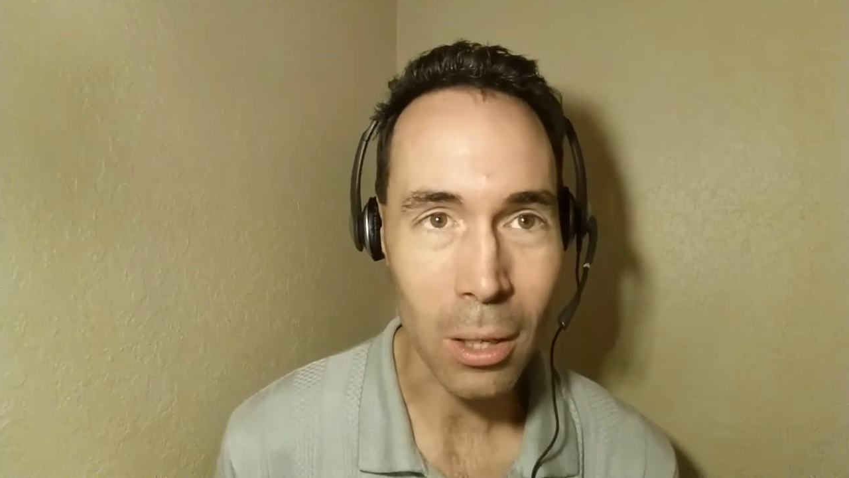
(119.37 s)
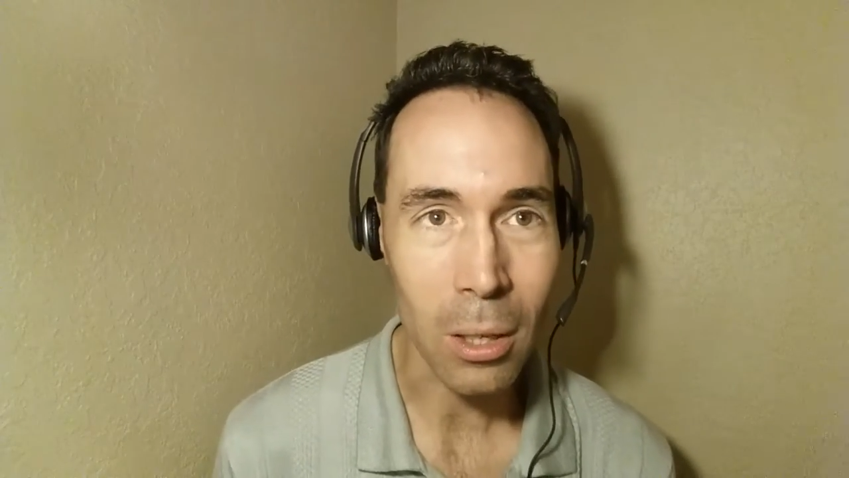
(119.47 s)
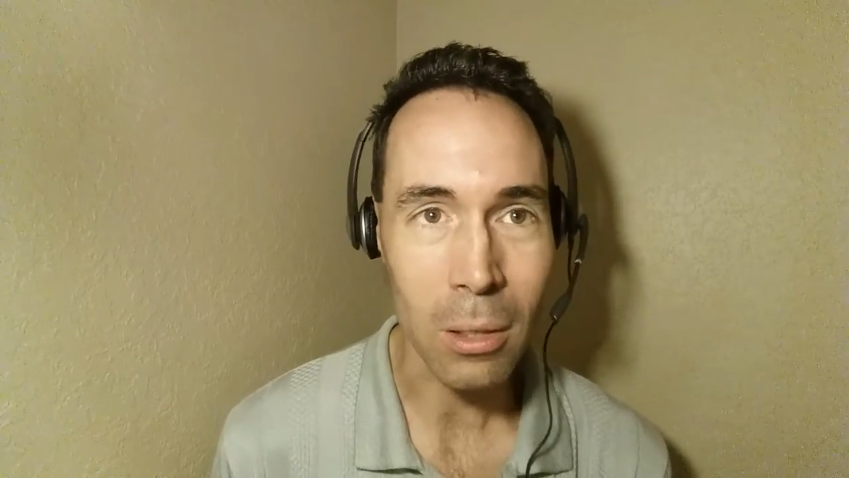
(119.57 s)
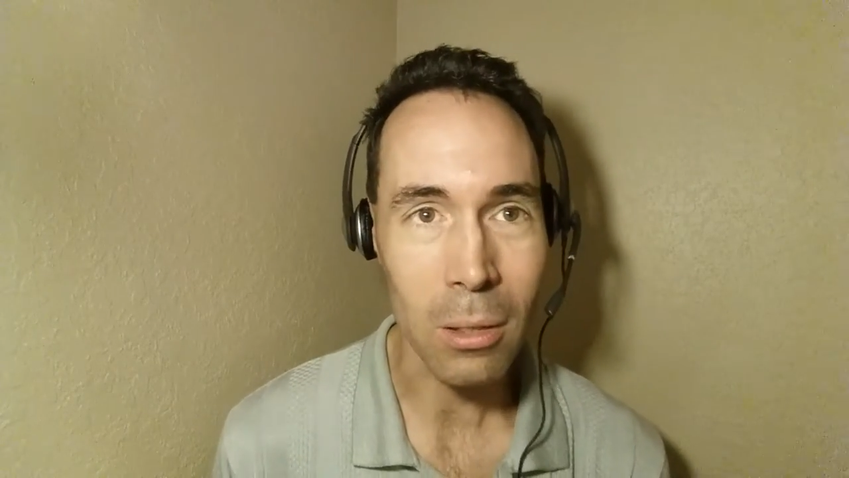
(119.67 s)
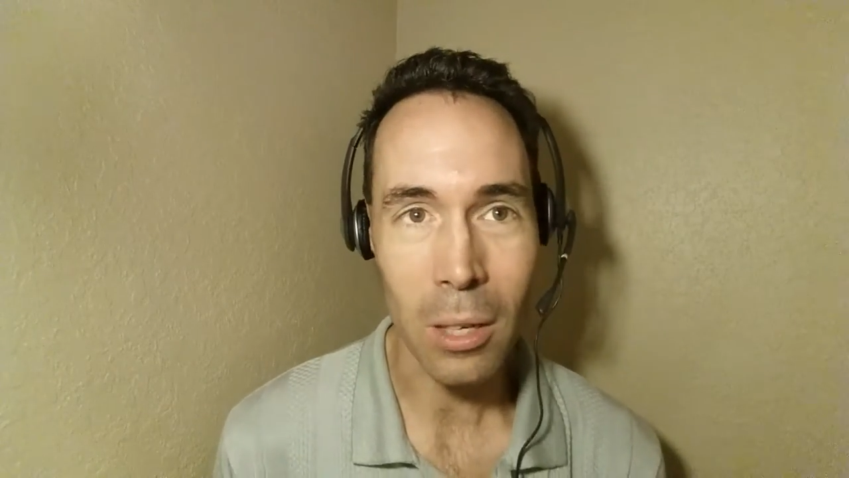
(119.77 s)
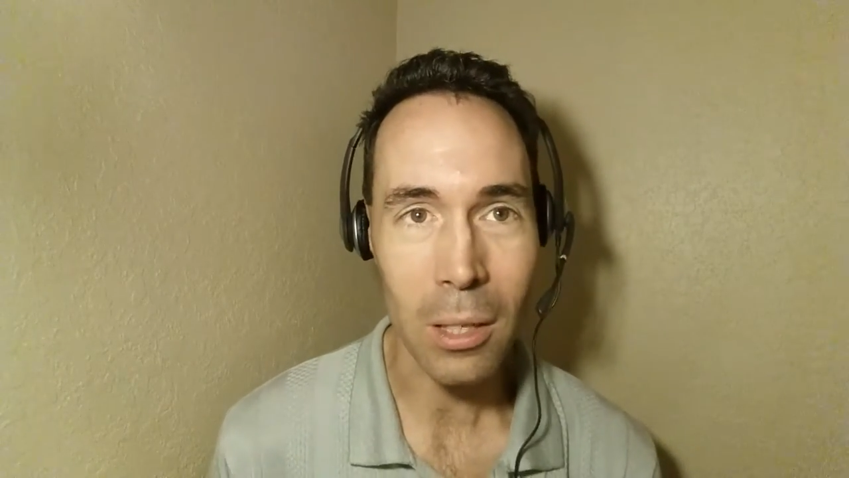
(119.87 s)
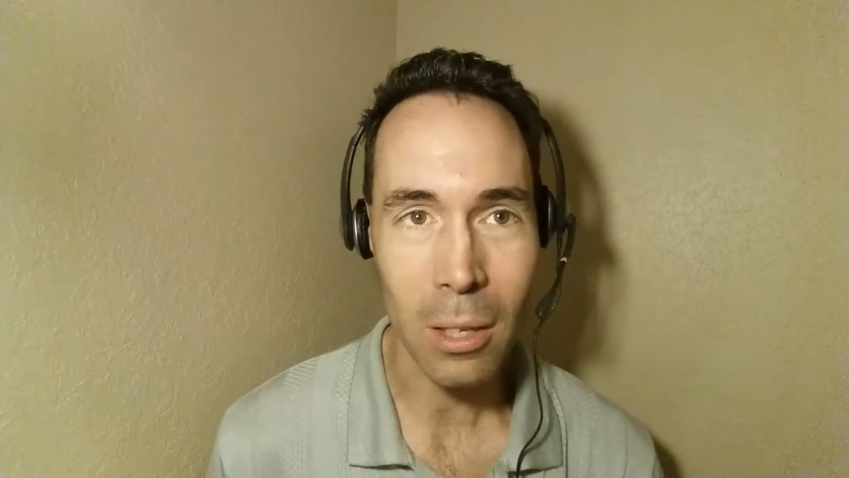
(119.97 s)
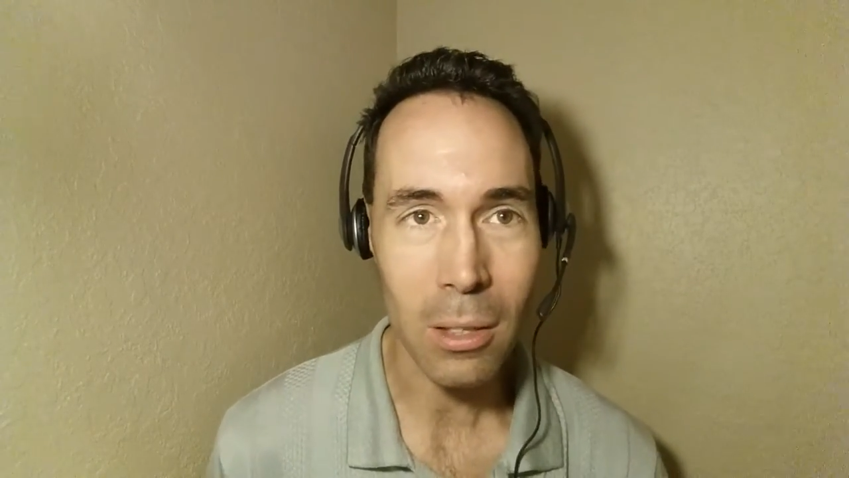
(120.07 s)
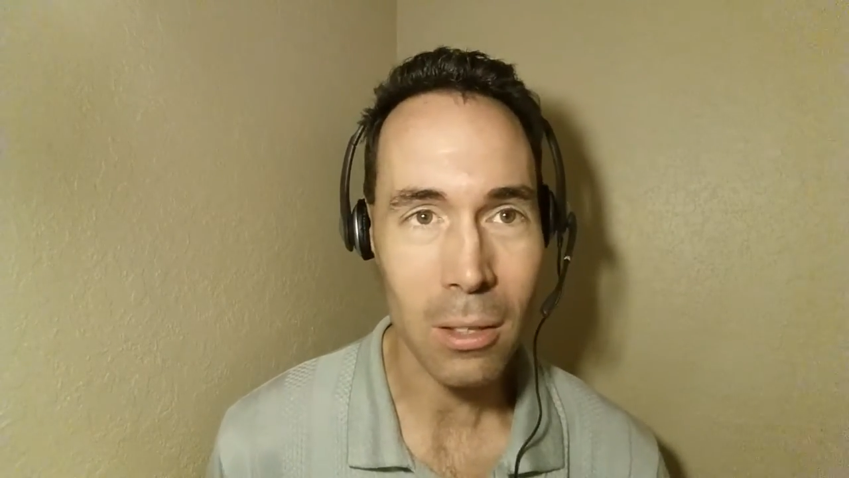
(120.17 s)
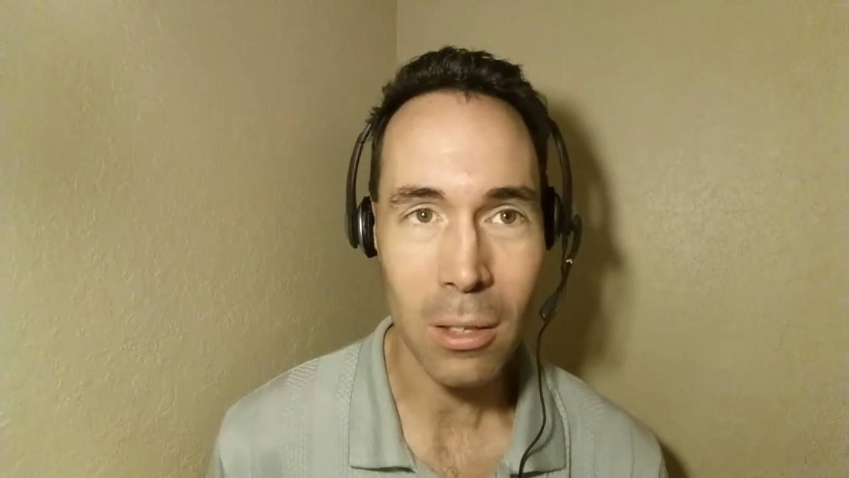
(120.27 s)
uh, not,
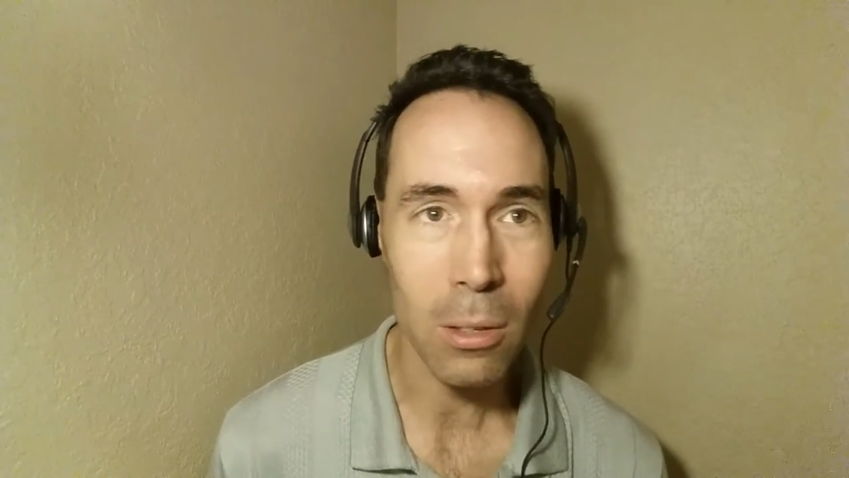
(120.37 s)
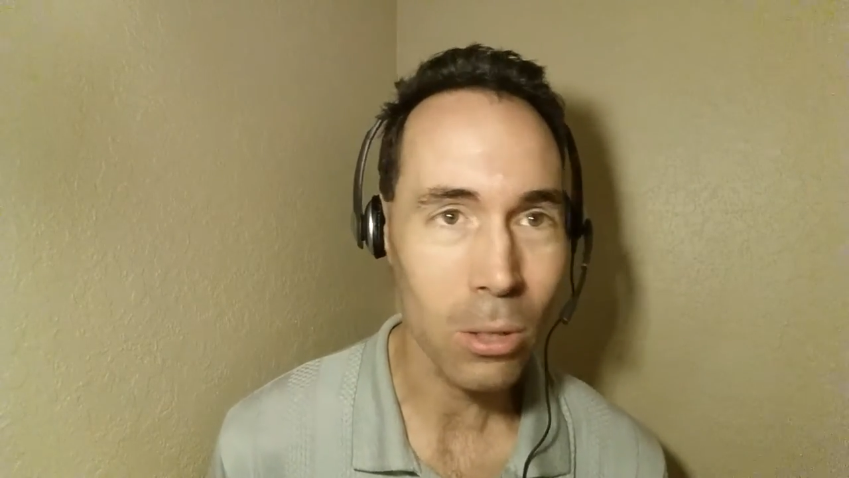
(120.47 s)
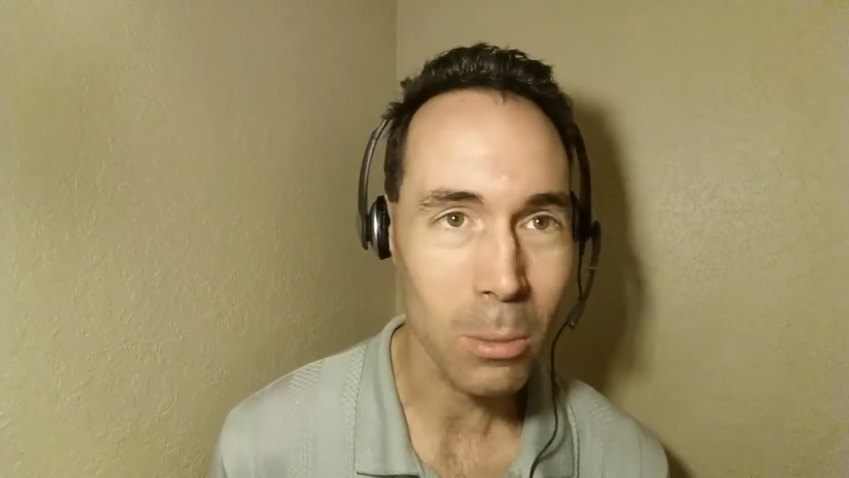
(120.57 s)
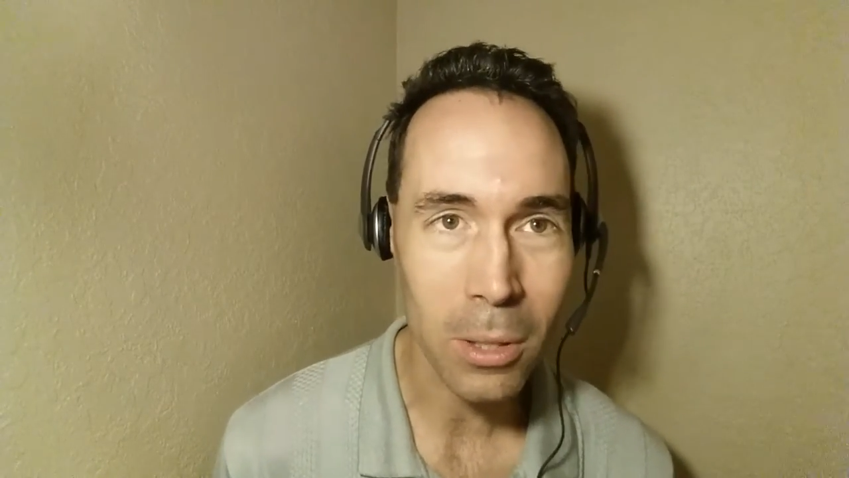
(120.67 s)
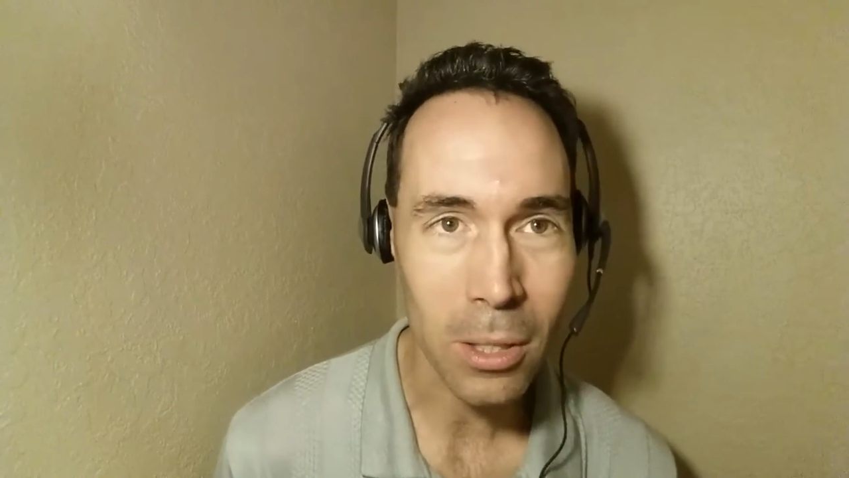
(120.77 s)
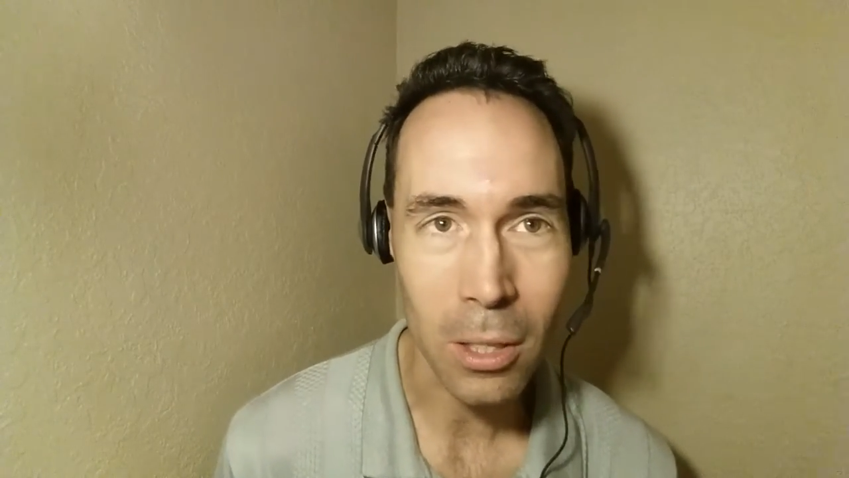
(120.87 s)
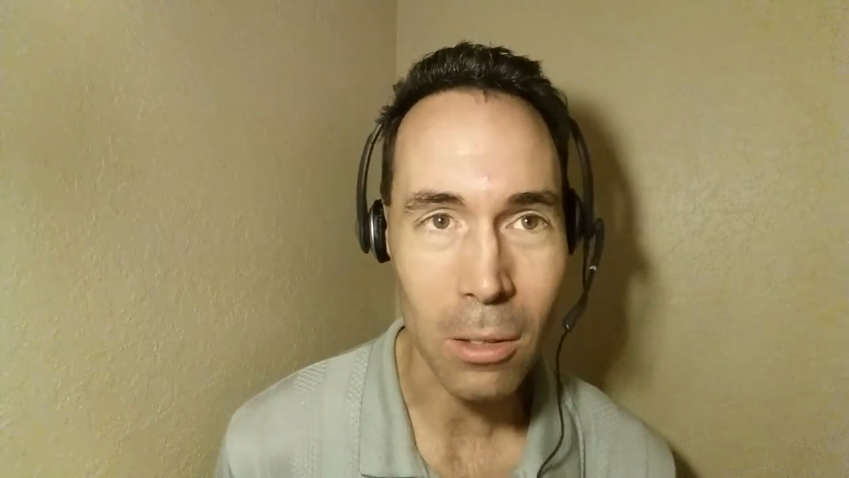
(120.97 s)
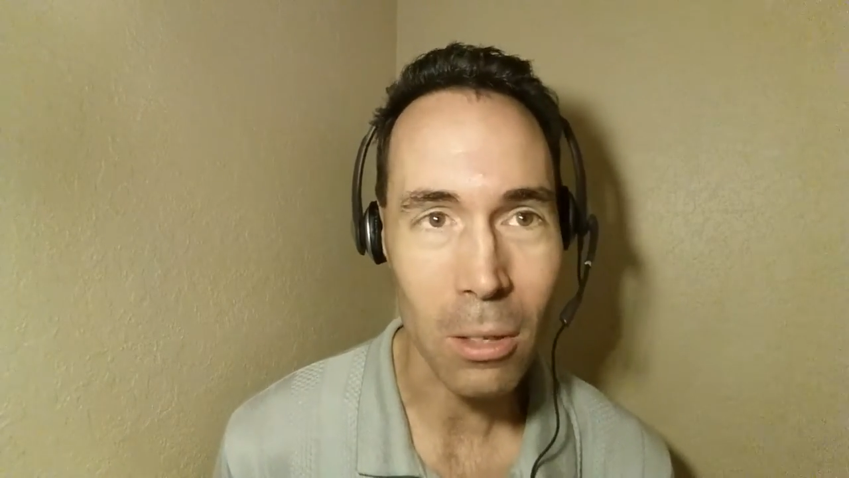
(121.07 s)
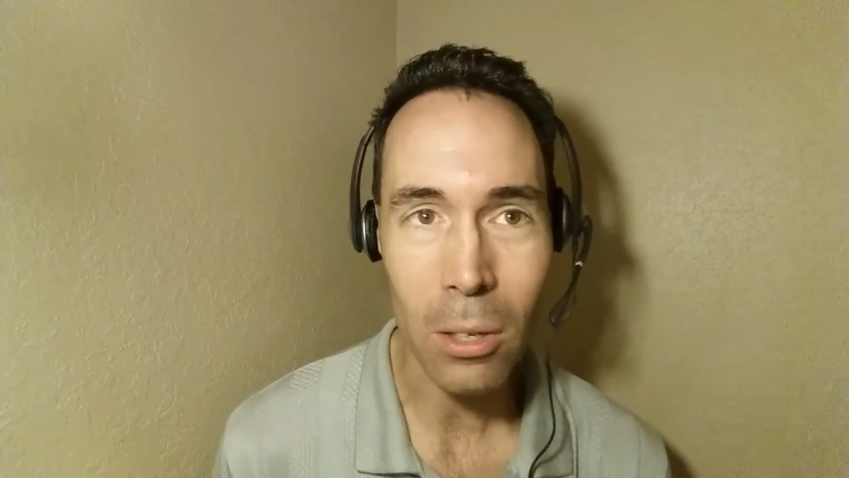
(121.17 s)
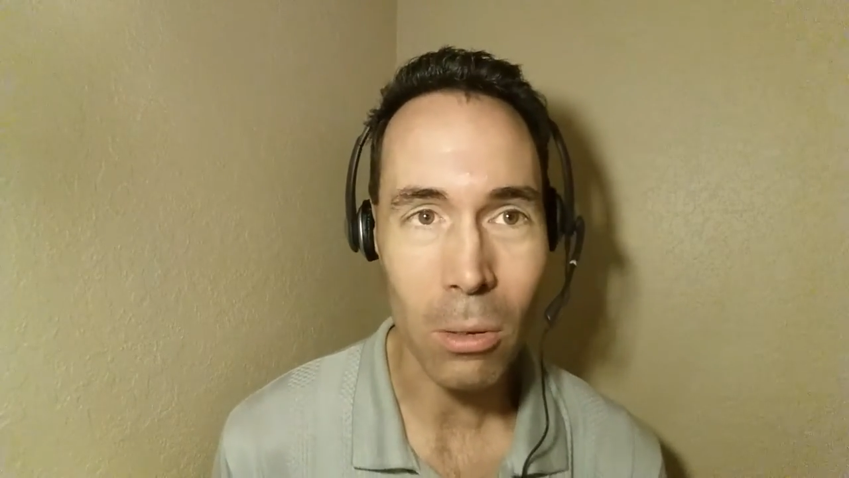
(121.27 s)
not just in Ho Chi Minh
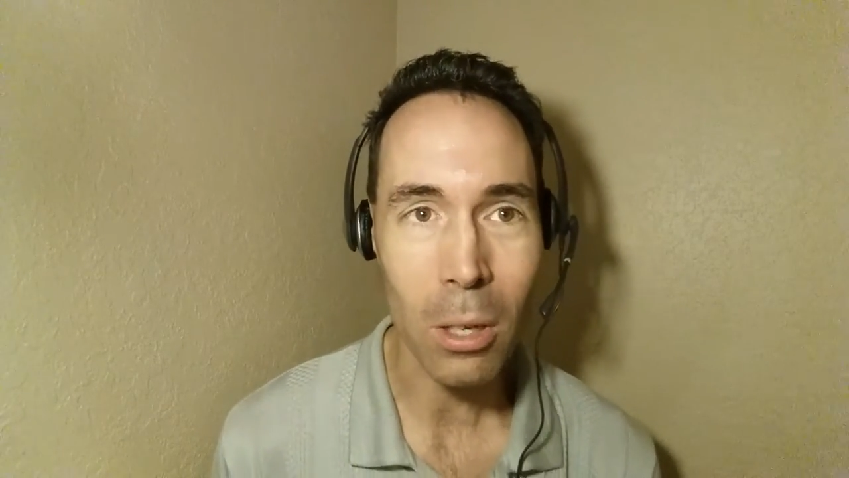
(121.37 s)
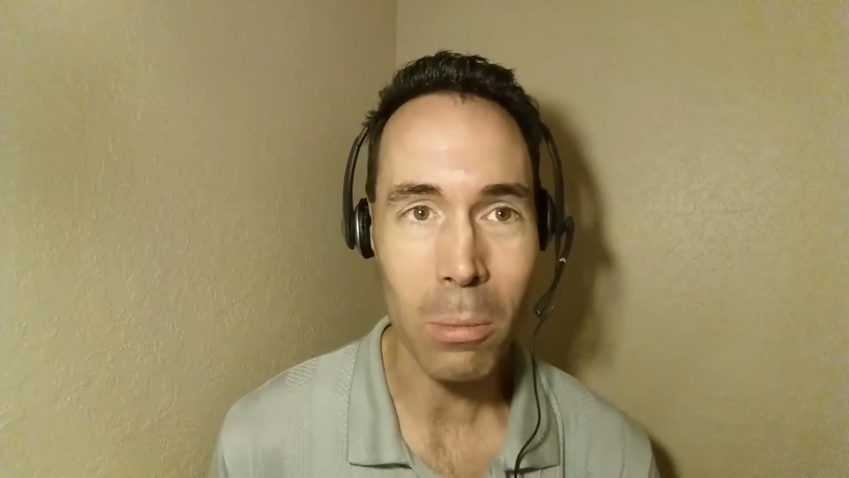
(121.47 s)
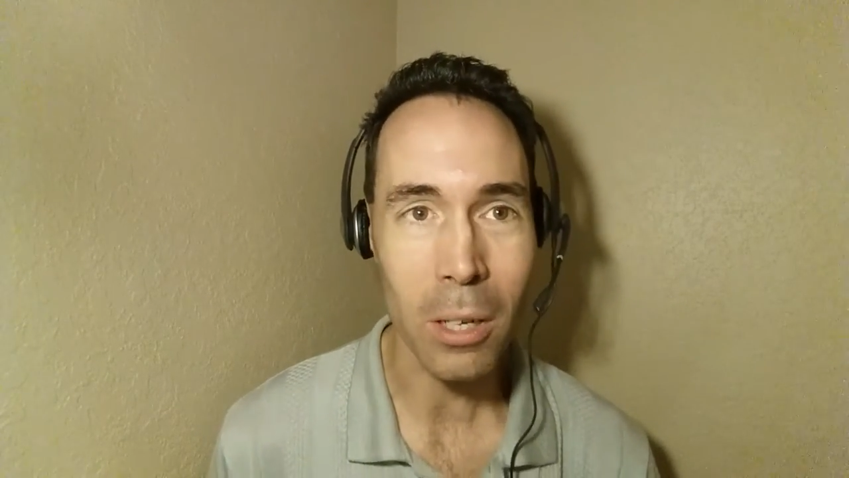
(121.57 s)
City or Hanoi,